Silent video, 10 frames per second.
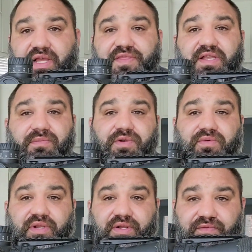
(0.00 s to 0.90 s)
I think I'm going to
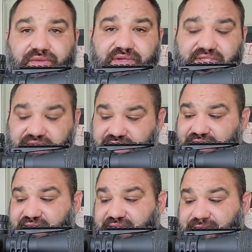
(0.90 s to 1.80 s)
run it for the rest of the
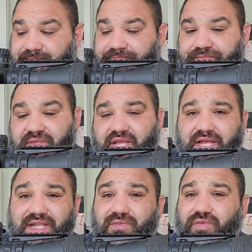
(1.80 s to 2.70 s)
season.
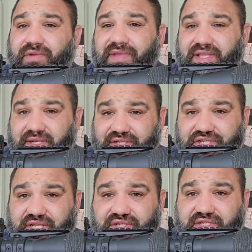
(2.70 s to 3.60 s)
I didn't want to make any
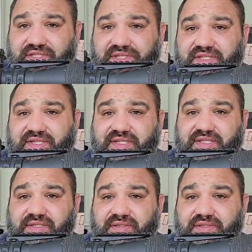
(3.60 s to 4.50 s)
changes this
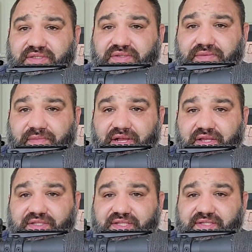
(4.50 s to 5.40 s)
season to
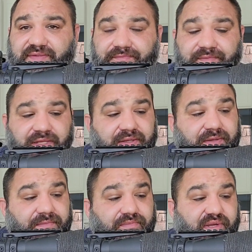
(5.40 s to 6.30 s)
my system,
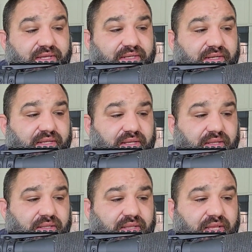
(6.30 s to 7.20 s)
but
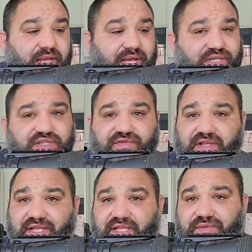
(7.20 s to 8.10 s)
I just
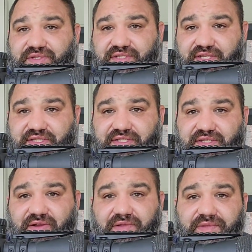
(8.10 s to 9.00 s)
felt like it was
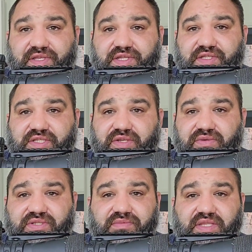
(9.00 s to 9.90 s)
necessary because there
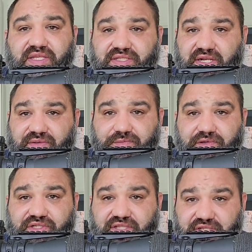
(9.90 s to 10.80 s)
were some things that I was
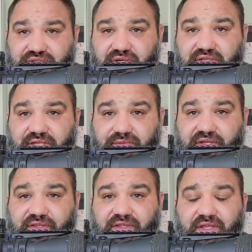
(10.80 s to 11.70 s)
personally struggling
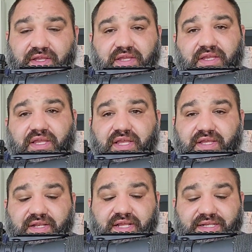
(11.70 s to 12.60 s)
with,
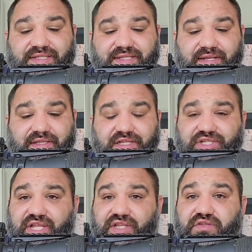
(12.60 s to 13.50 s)
and I decided that
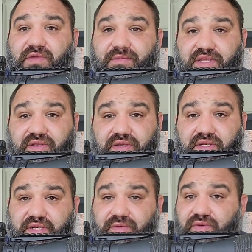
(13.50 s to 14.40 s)
change might be
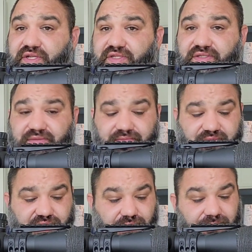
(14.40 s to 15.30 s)
good, and it was.
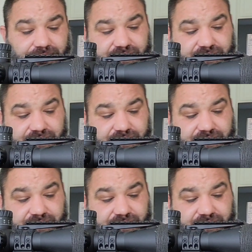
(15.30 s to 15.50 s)
So